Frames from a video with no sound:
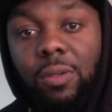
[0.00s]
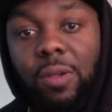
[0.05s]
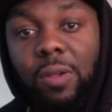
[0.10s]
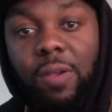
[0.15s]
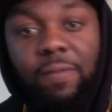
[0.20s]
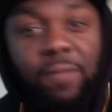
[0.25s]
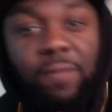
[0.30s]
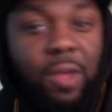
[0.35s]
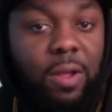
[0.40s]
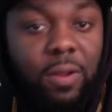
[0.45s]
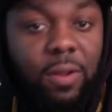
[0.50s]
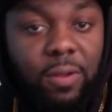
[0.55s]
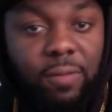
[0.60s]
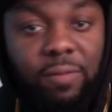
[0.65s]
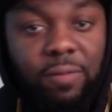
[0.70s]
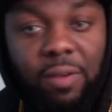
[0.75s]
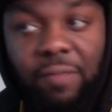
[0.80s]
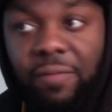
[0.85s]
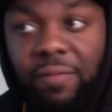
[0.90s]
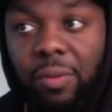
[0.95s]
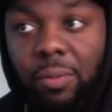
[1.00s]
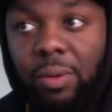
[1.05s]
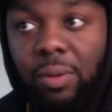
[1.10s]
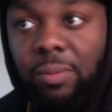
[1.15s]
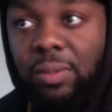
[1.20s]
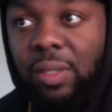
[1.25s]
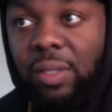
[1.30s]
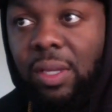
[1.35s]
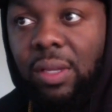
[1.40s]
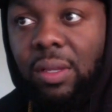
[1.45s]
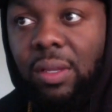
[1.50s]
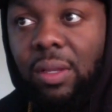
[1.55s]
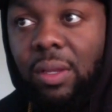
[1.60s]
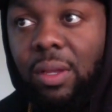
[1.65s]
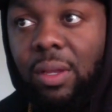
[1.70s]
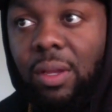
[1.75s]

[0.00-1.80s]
If y'all feel what I'm saying,